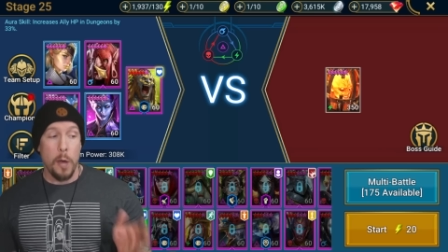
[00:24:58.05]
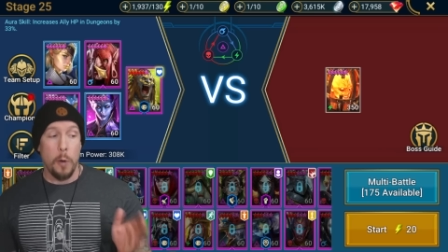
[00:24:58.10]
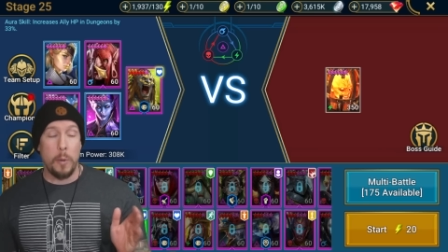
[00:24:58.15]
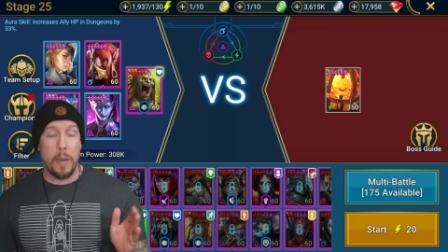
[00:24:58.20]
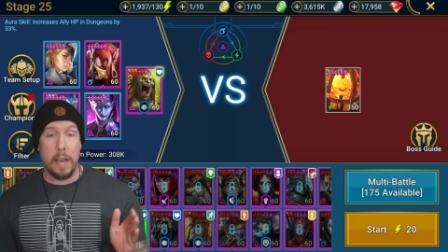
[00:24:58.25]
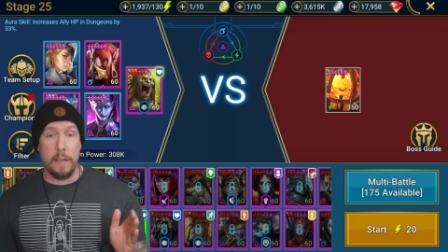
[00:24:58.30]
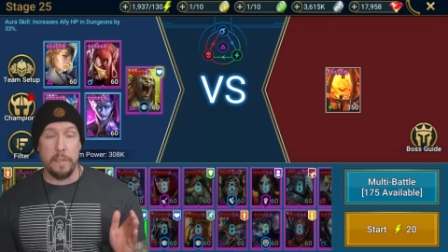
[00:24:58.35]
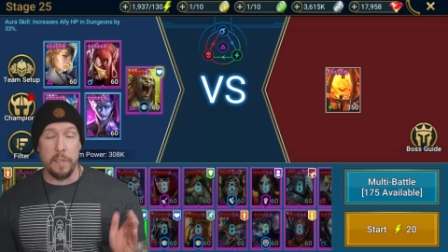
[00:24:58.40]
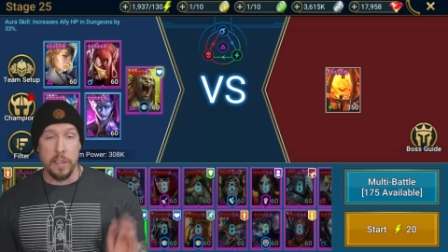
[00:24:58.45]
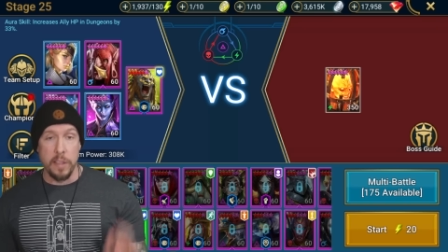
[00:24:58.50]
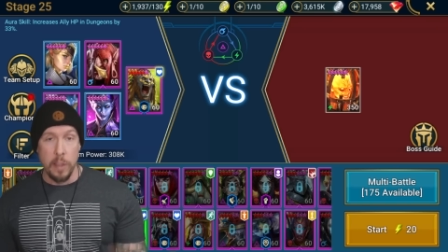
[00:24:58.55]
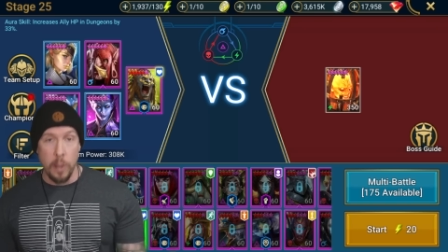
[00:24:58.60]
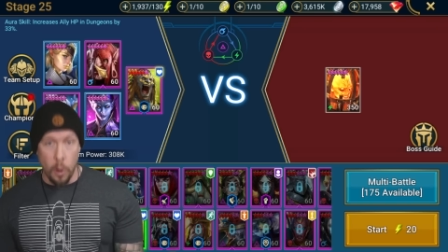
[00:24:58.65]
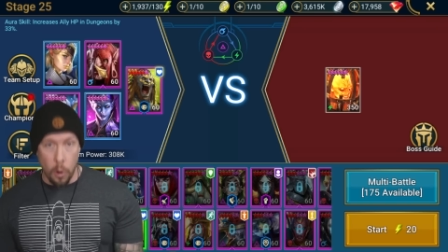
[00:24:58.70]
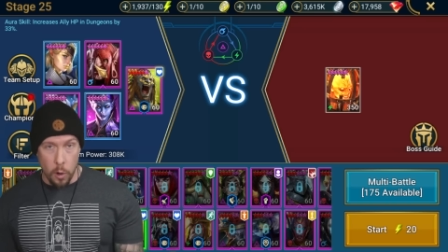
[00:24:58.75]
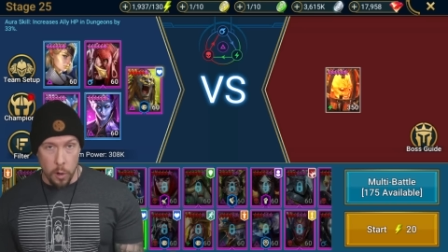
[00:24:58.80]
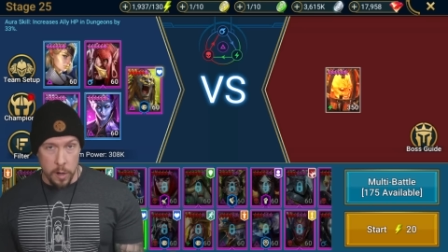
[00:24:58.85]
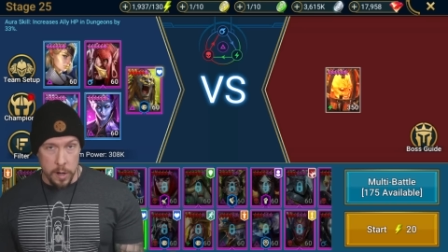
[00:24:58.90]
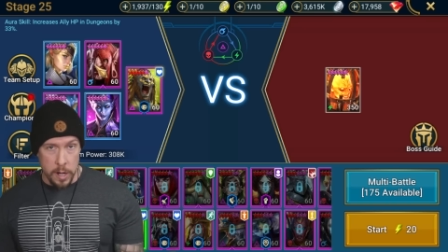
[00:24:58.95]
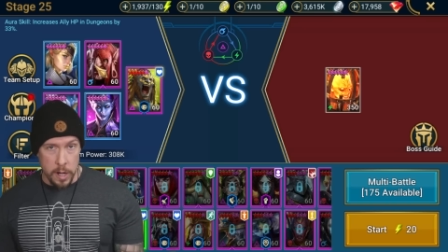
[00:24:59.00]
We have
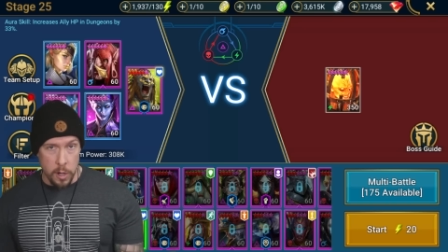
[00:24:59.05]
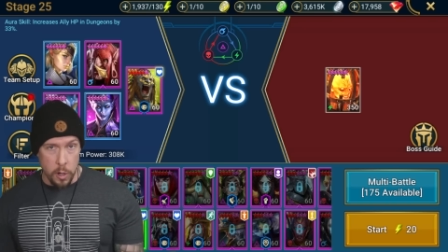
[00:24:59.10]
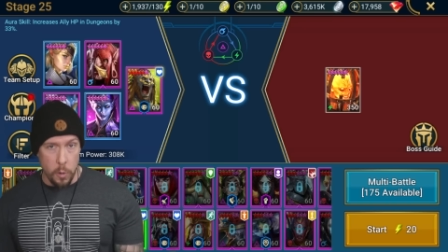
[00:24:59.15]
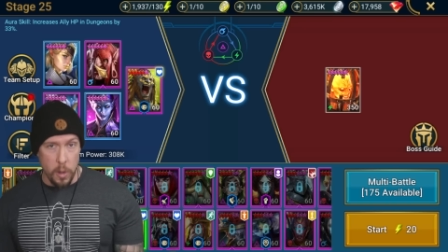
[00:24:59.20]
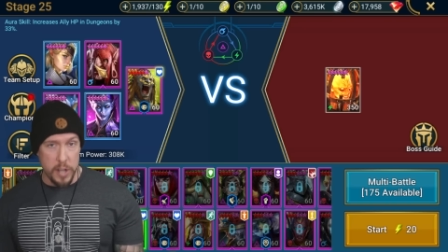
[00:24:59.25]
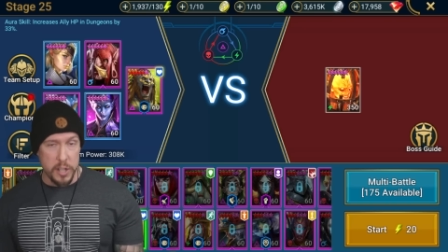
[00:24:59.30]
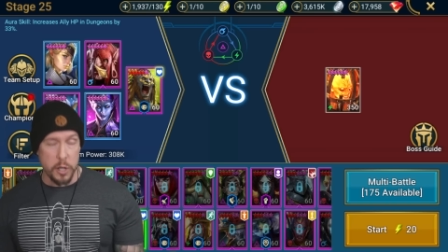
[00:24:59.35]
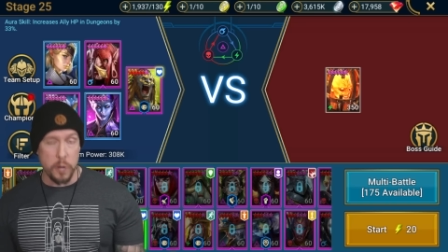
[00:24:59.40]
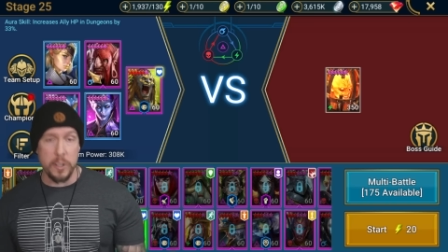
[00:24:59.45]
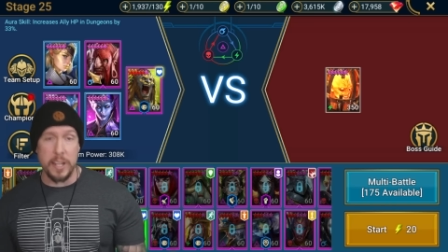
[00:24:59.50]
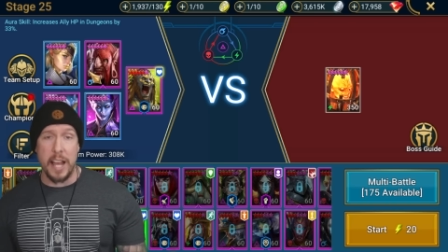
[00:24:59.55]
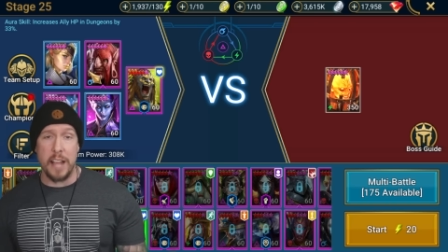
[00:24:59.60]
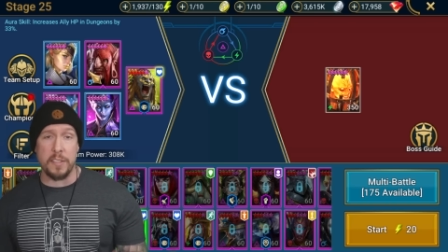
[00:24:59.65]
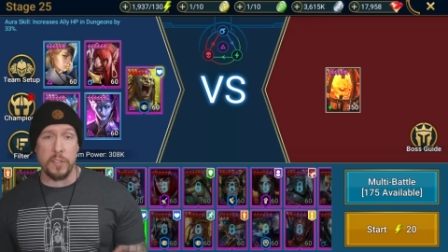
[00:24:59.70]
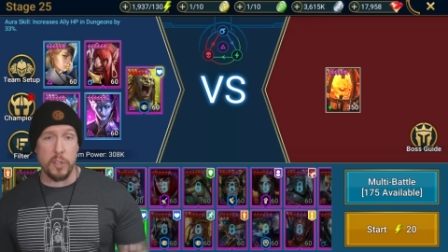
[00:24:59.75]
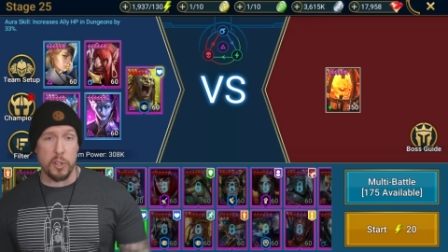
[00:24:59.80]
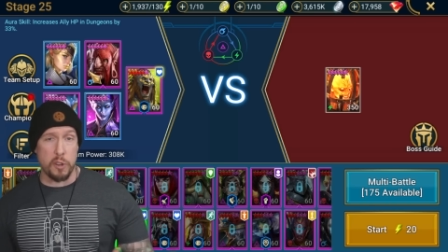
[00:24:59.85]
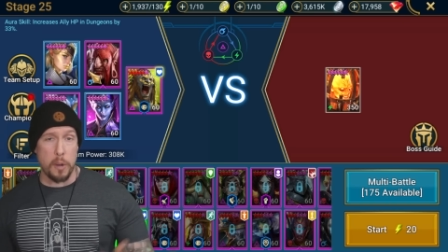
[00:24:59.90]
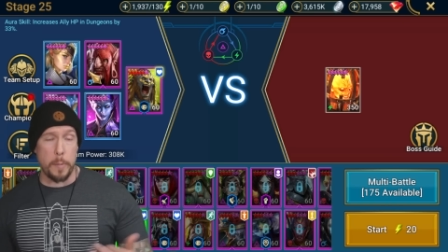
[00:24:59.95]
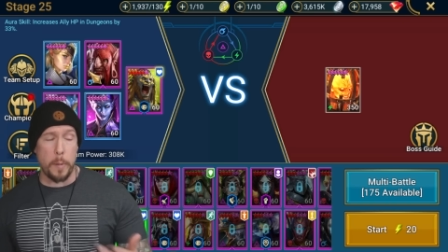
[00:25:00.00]
Lorne, who I showed you guys
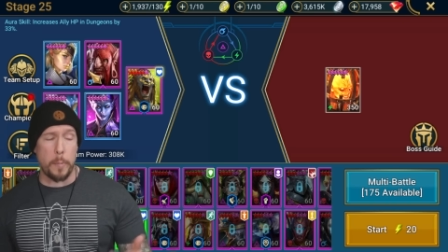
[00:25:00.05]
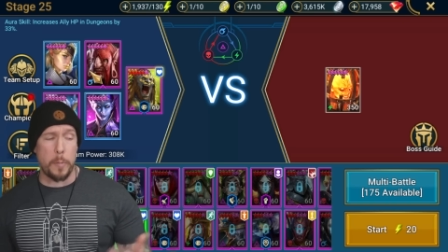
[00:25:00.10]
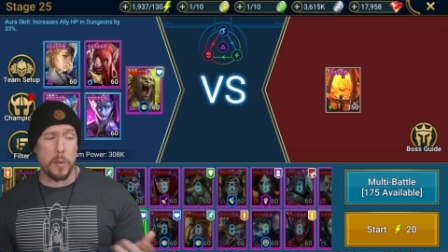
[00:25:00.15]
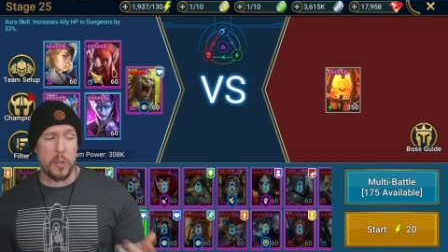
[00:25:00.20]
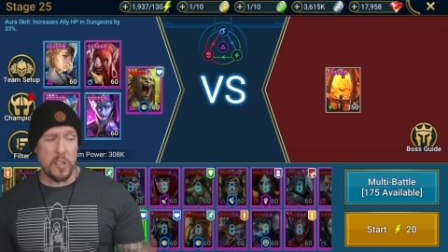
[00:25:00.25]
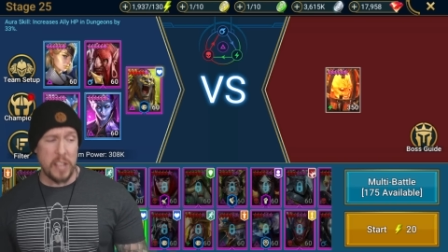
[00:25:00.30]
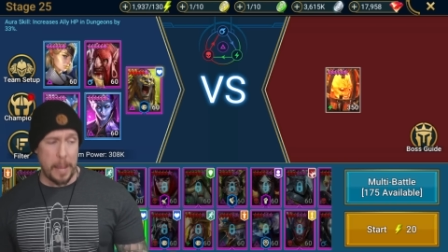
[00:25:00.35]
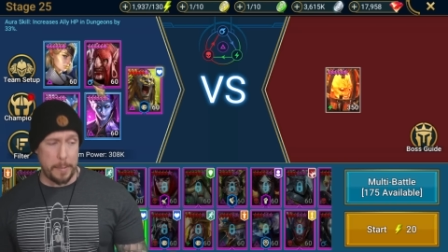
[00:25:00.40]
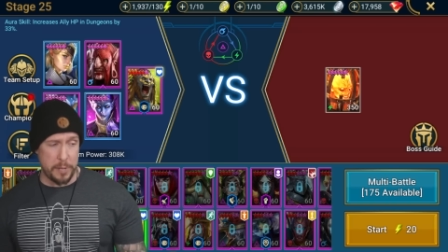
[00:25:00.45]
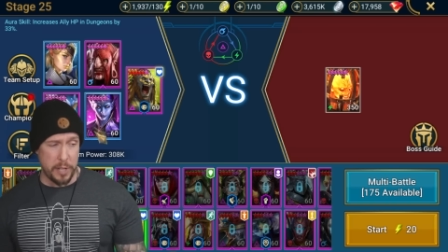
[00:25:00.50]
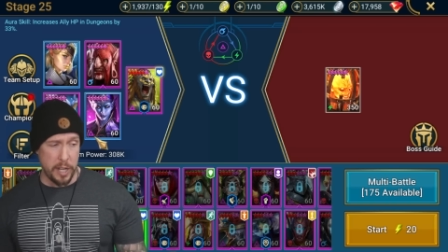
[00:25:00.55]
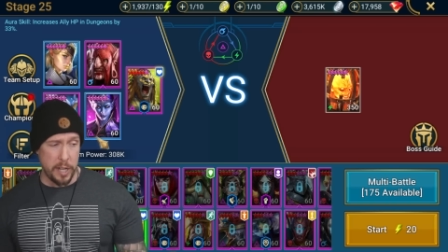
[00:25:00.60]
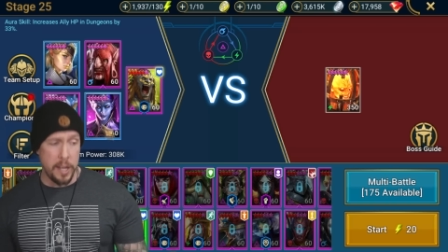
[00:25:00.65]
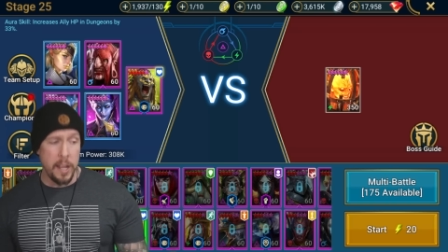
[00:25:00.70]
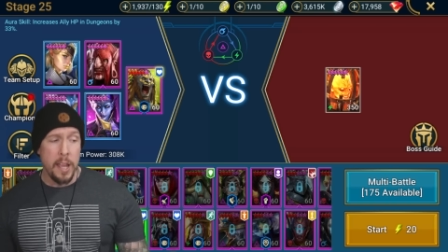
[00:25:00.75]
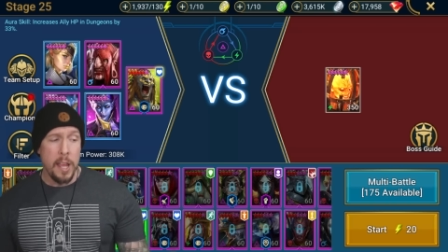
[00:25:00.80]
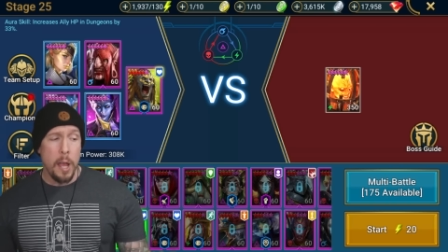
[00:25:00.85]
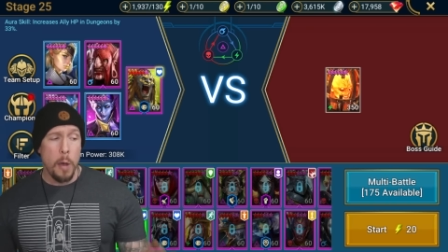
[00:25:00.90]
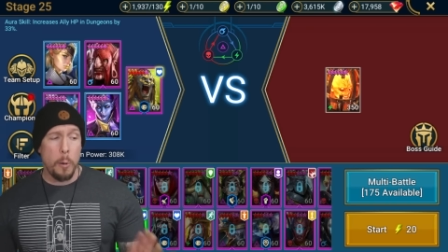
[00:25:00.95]
in the Triple Perception.